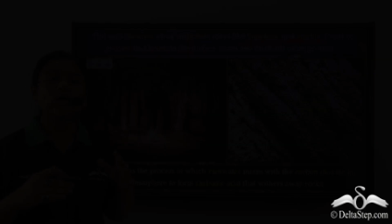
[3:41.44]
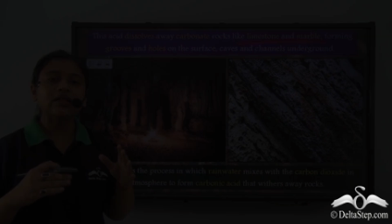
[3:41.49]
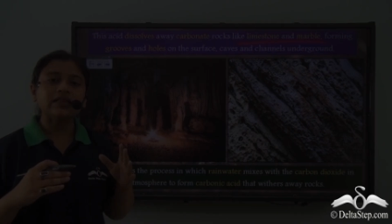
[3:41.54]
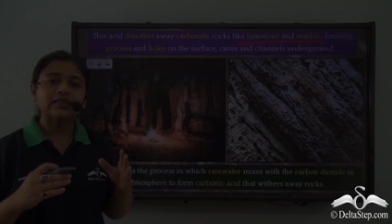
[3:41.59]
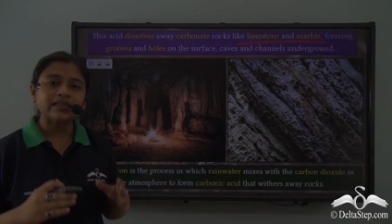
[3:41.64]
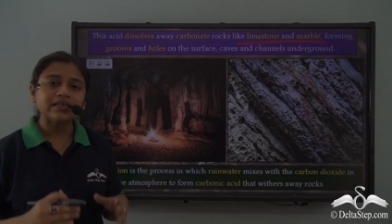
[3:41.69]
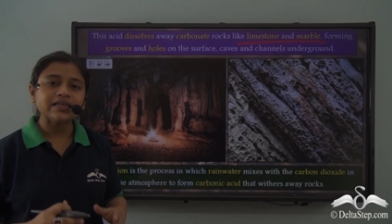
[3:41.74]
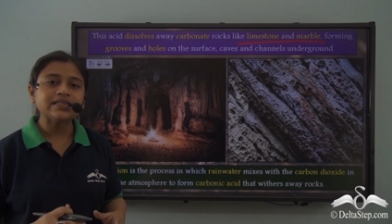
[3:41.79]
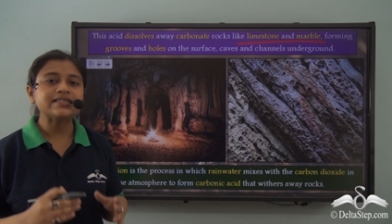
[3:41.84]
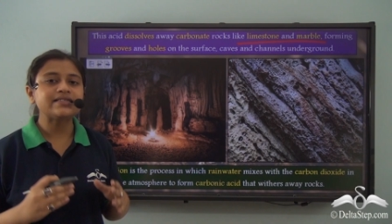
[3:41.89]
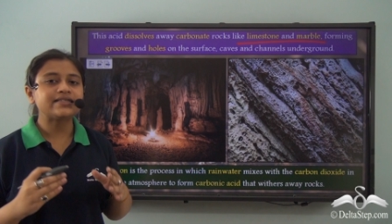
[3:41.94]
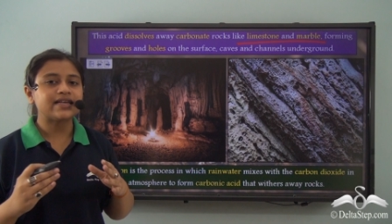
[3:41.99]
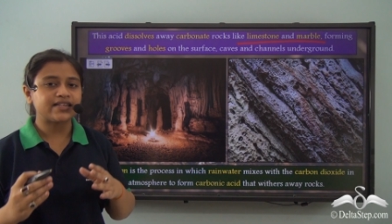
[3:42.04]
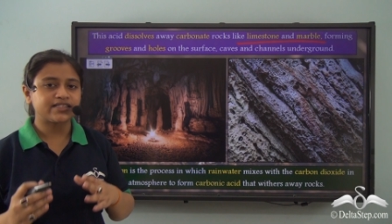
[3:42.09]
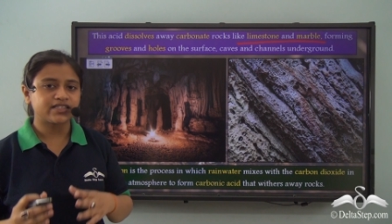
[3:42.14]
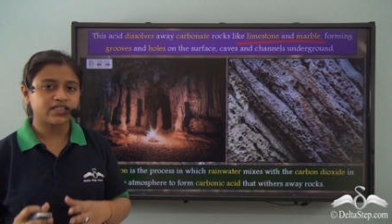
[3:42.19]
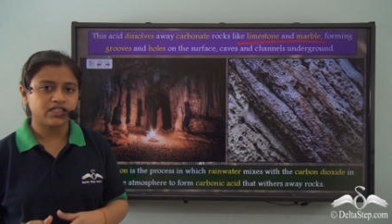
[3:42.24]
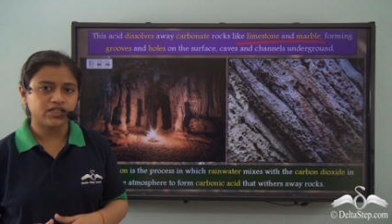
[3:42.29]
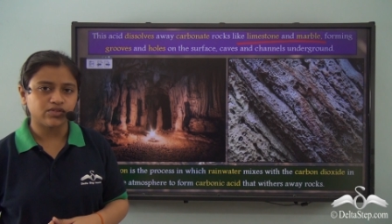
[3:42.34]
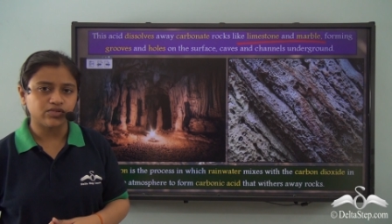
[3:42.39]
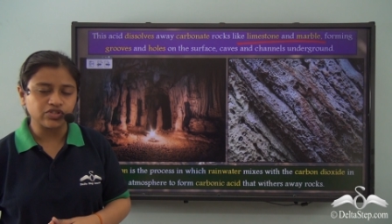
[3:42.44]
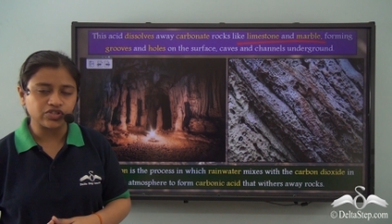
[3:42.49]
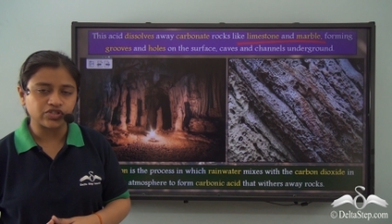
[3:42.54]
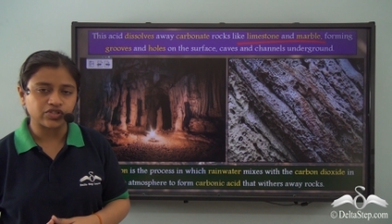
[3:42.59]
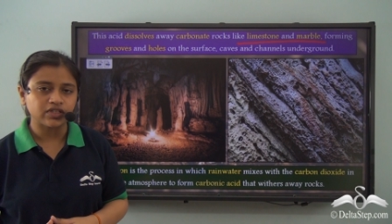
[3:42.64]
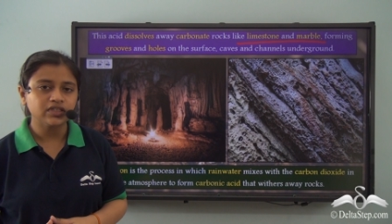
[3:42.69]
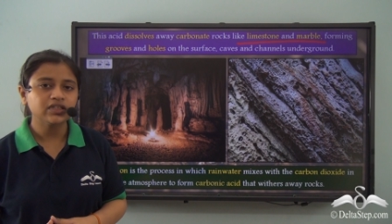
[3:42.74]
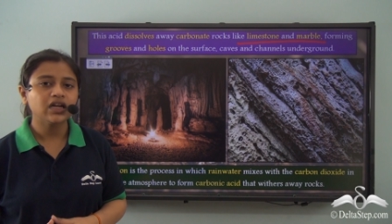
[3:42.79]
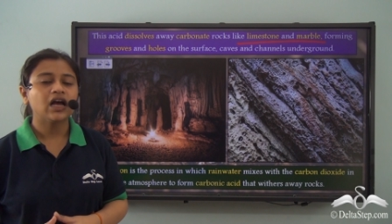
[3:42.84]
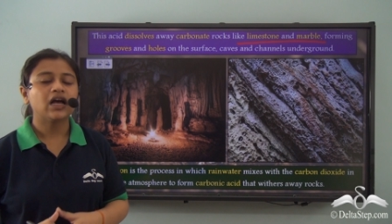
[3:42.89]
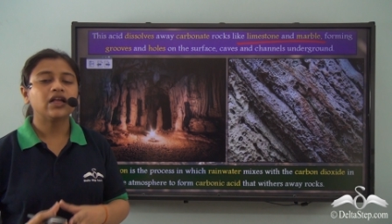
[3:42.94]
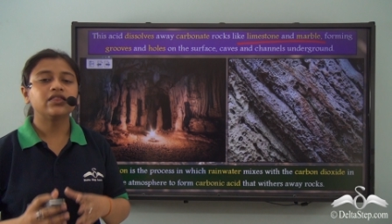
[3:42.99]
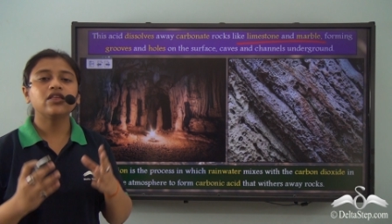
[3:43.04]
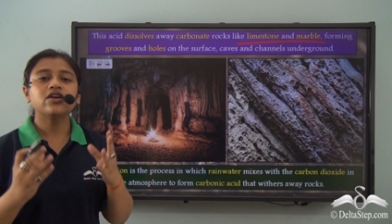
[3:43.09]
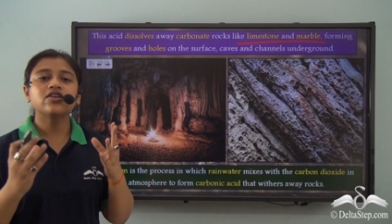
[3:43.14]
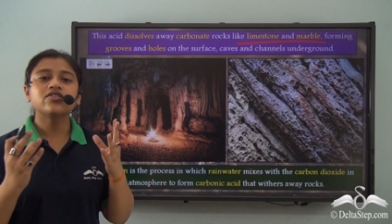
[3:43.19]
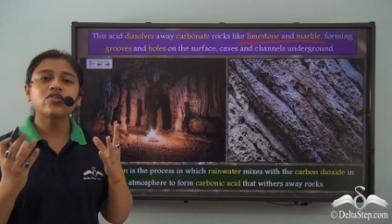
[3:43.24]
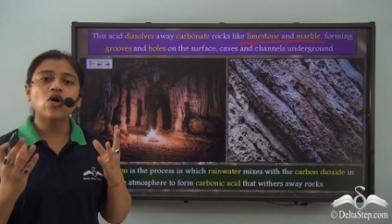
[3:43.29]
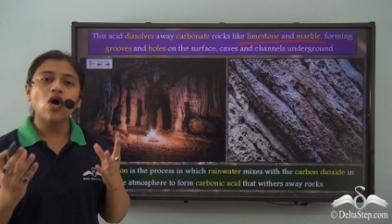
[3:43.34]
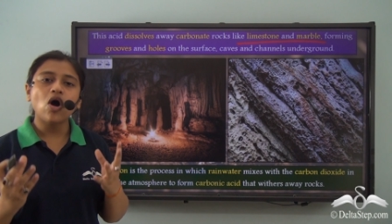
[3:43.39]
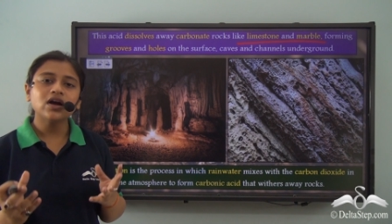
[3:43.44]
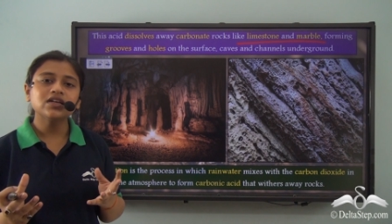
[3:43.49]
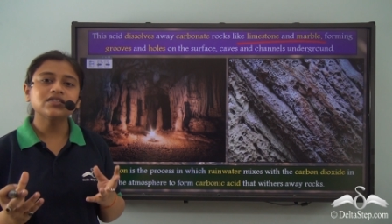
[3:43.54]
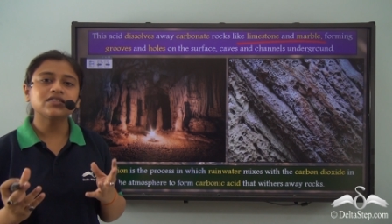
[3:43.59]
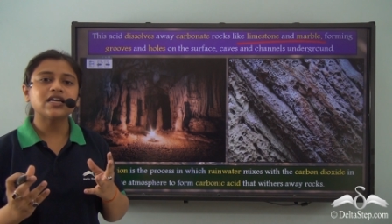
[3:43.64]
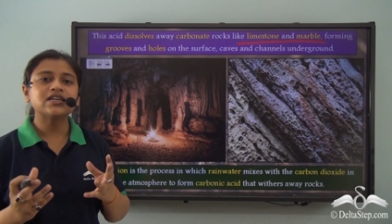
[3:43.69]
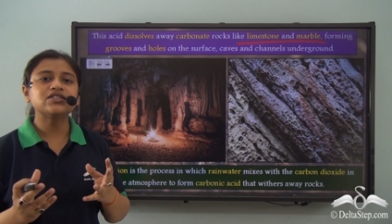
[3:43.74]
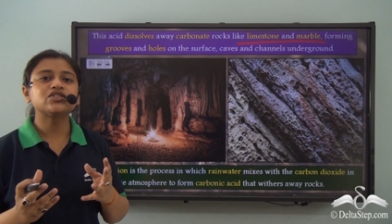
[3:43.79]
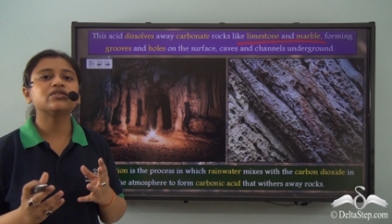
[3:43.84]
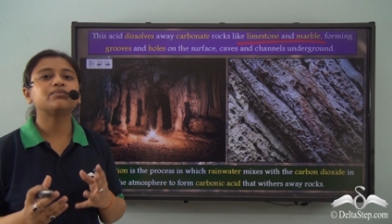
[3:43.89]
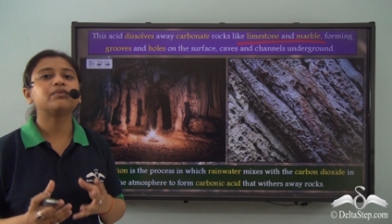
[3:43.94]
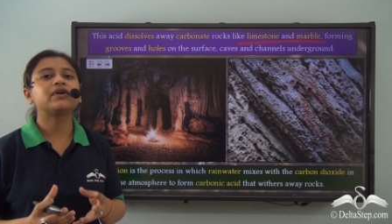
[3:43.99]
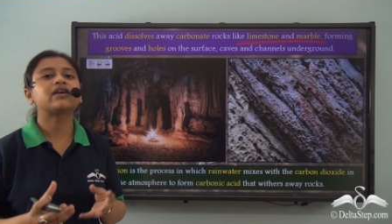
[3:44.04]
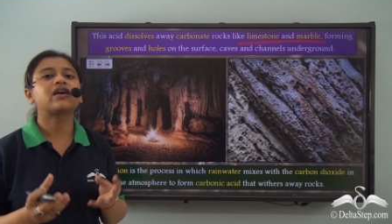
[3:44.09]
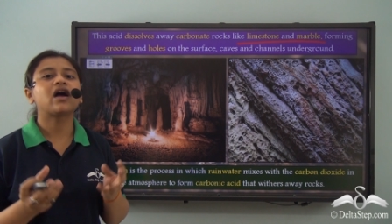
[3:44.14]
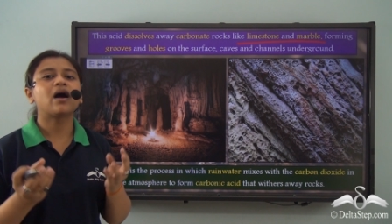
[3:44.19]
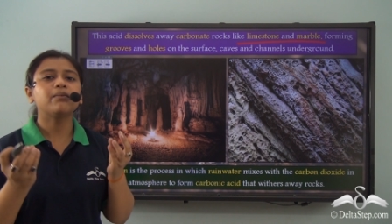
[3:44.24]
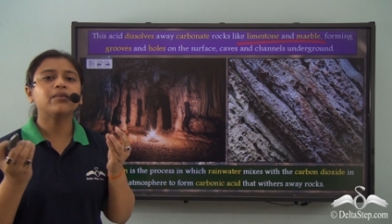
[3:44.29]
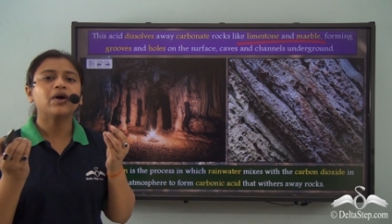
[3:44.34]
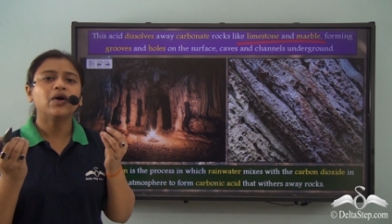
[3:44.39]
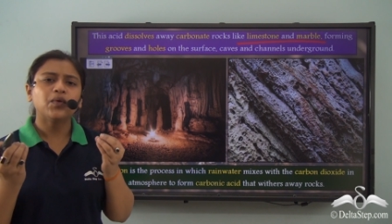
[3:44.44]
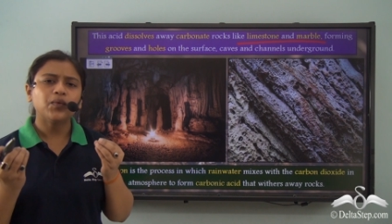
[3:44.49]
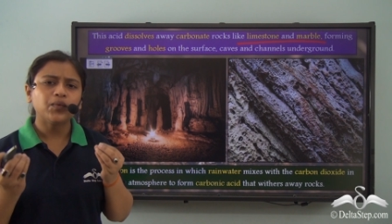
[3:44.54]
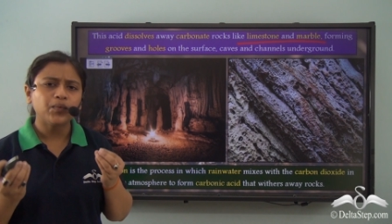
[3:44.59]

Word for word: On this dissolution, the rocks tend to become